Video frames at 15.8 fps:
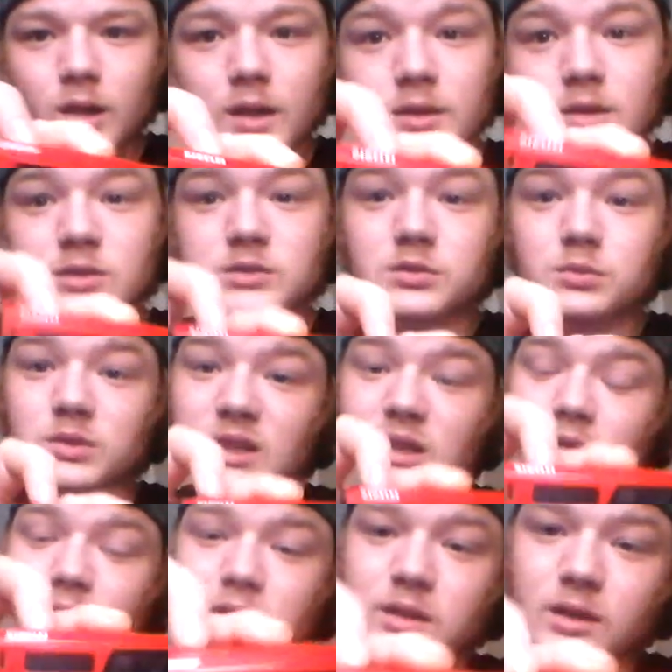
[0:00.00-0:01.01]
it's just a really
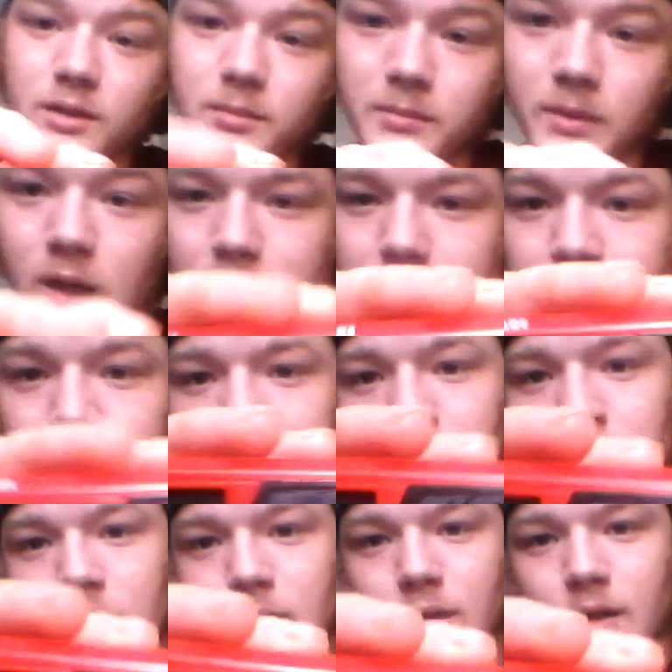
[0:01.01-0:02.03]
clean looking mod.
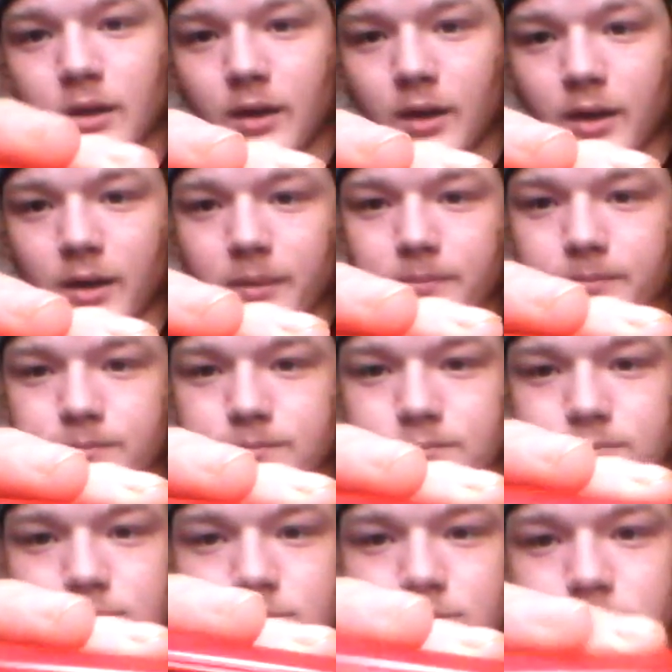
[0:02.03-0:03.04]

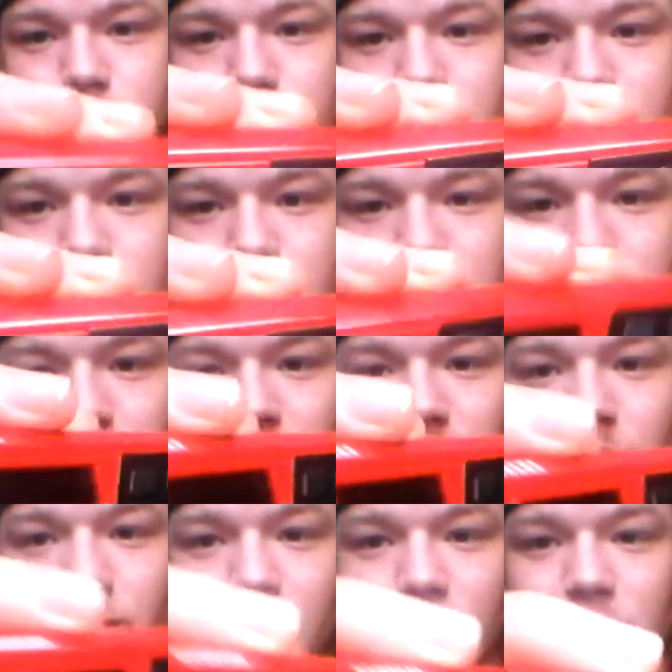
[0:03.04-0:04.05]
It's a
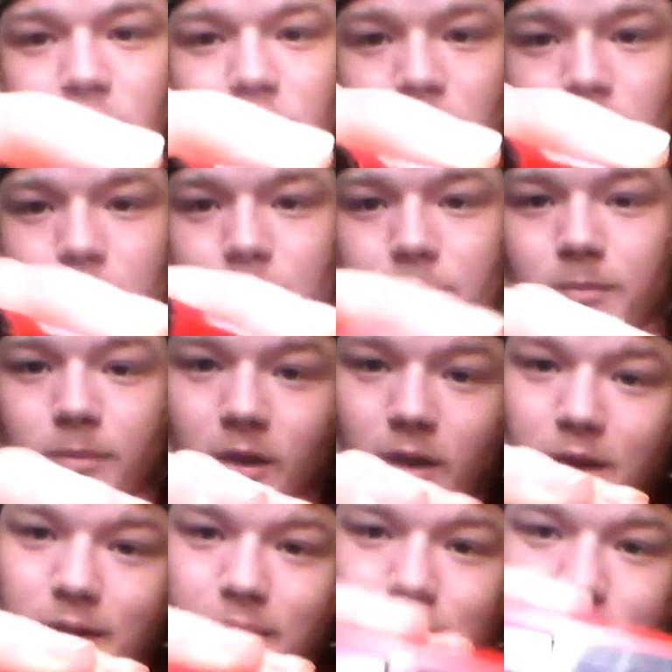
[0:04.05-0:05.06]
really clean
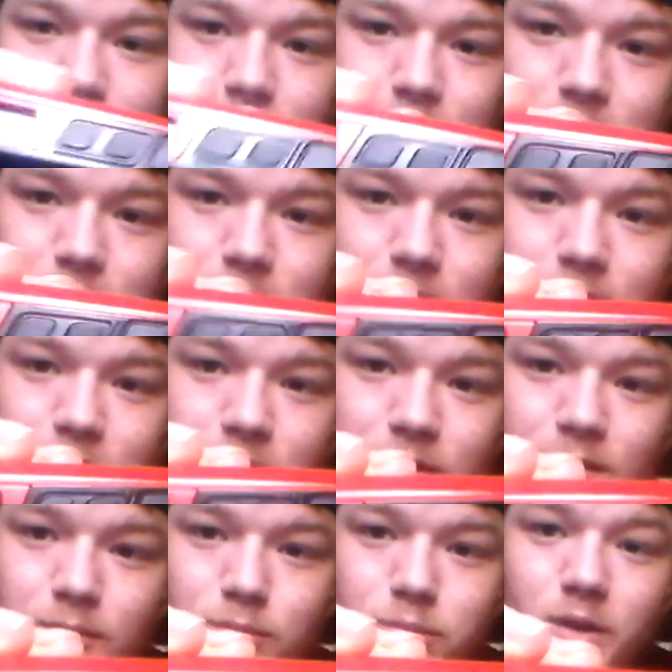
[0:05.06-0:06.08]
mod.
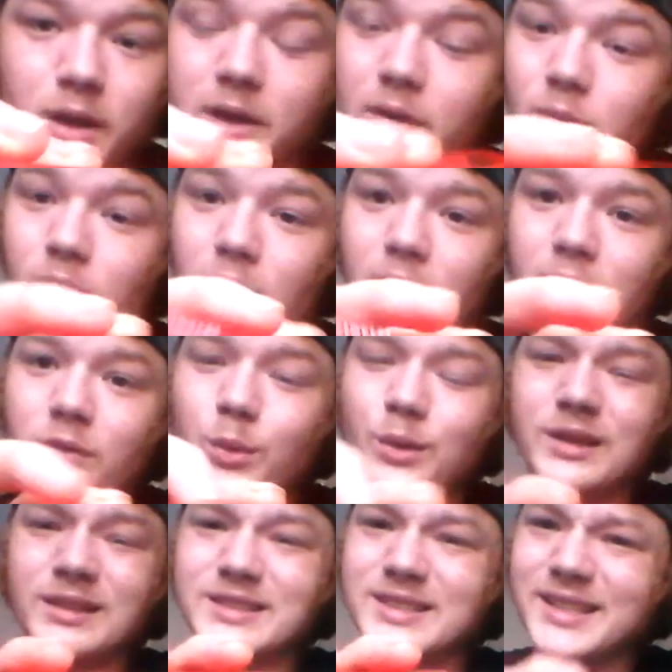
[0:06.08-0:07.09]
Black and red. I've
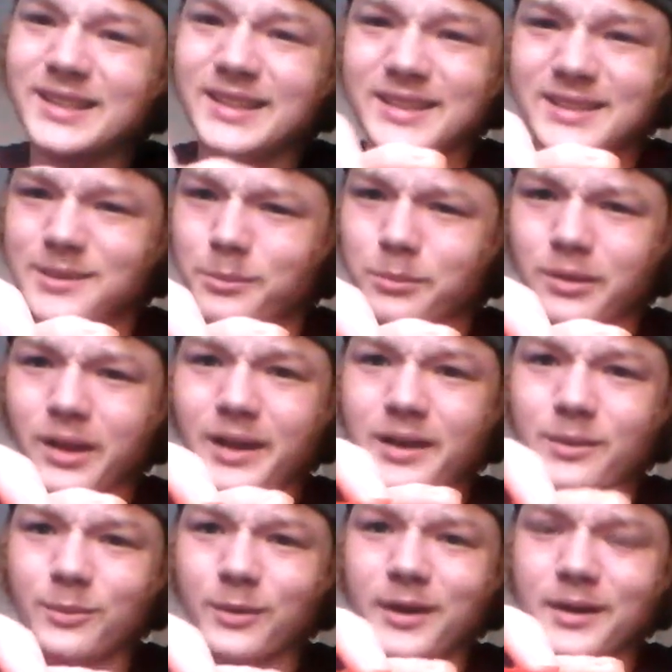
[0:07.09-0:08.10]
only seen these in black
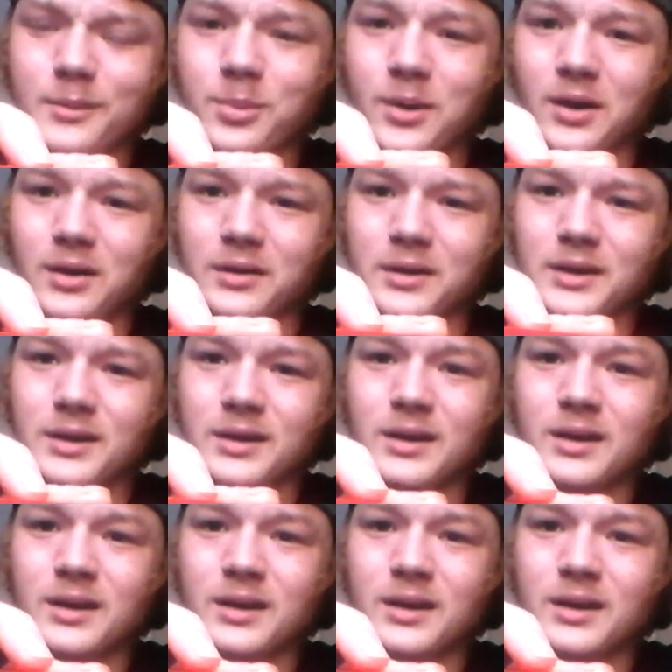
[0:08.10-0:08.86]
and red, apparently.